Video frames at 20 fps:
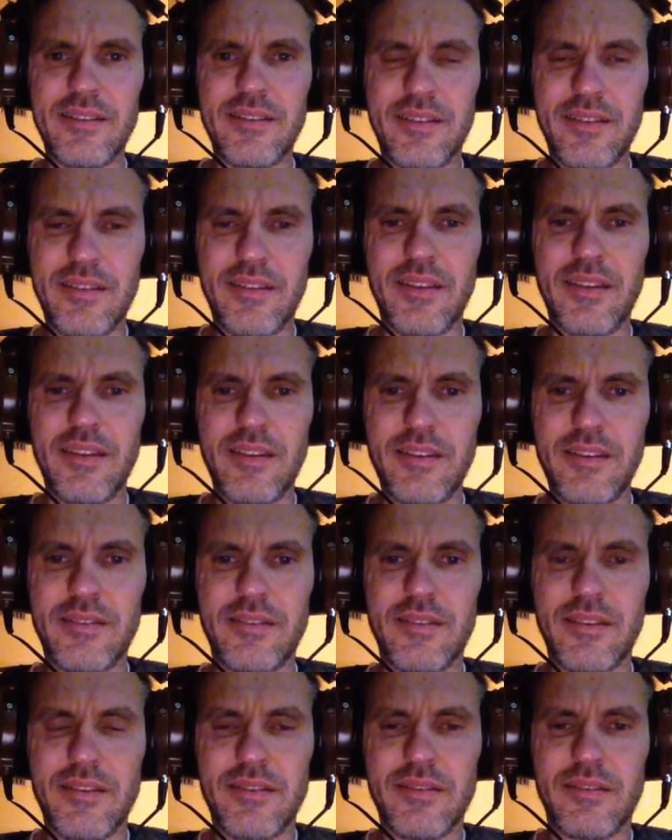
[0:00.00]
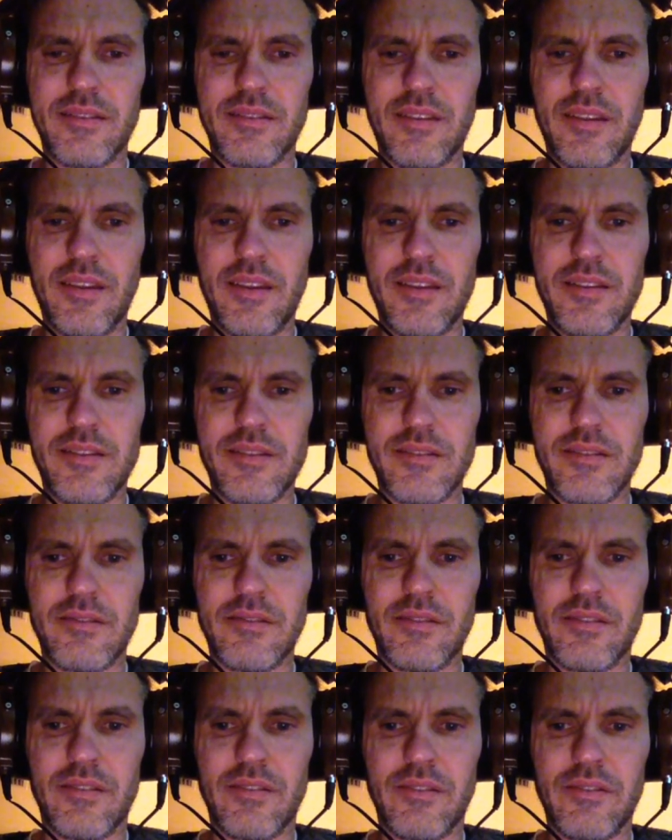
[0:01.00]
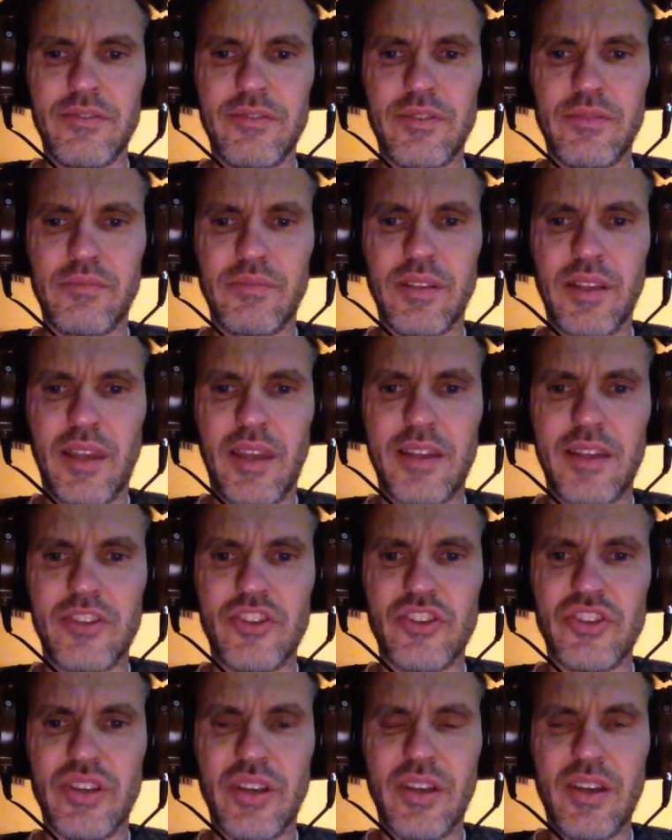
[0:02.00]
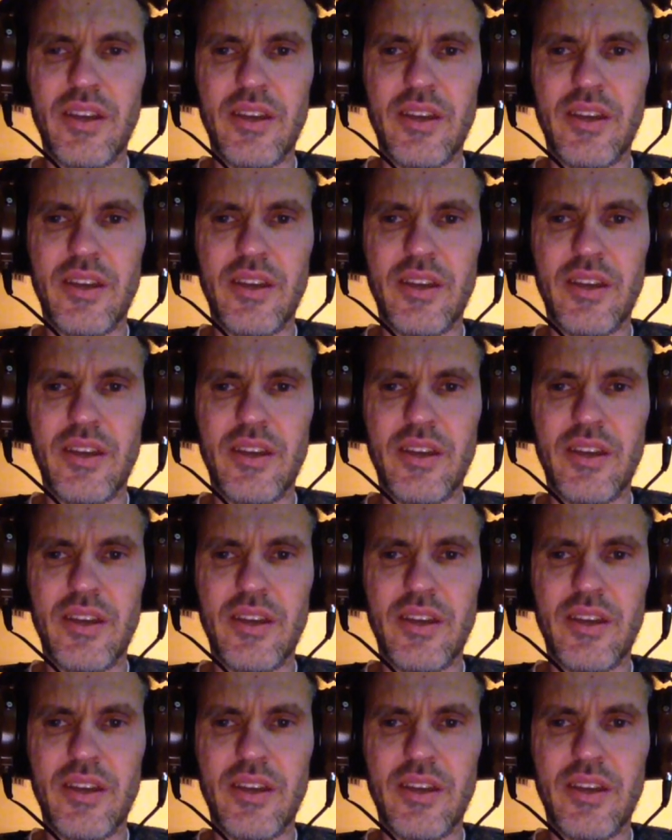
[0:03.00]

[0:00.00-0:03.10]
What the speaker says: I think it's got the edge. It's got the noticeable edge.